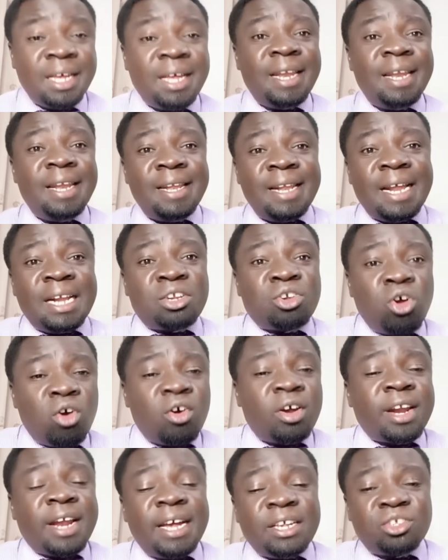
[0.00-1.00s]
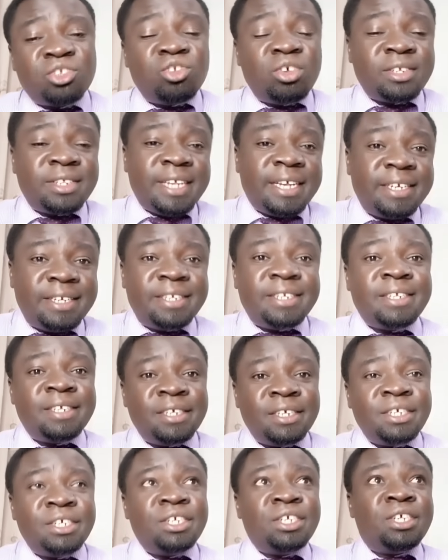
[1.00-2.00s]
Let congregants know that
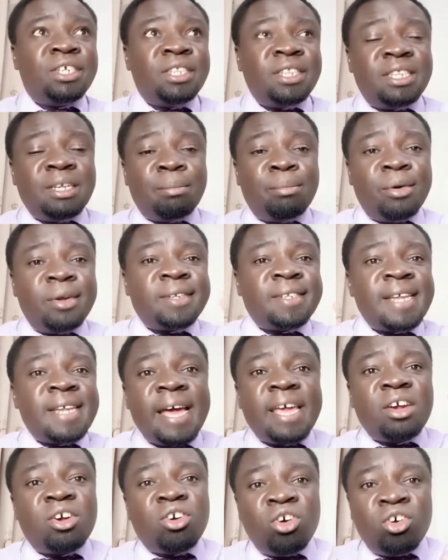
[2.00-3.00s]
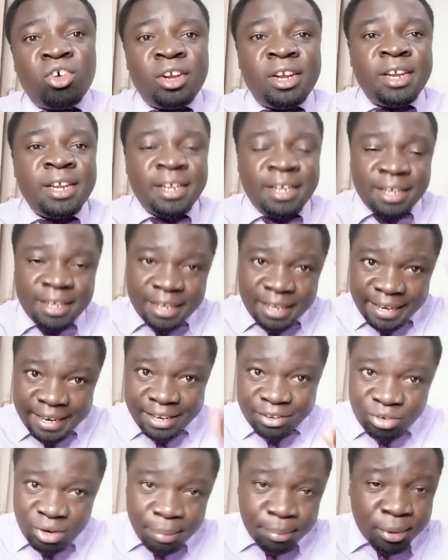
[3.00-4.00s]
the Most High God
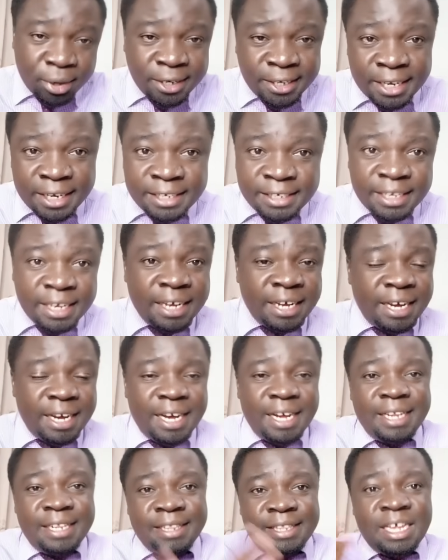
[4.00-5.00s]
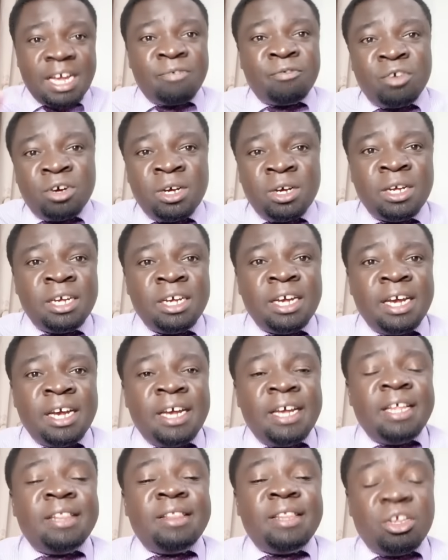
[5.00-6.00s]
is your protector. And therefore,
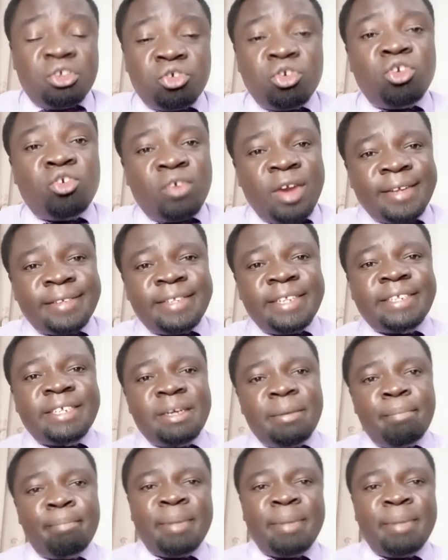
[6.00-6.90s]
they should trust the same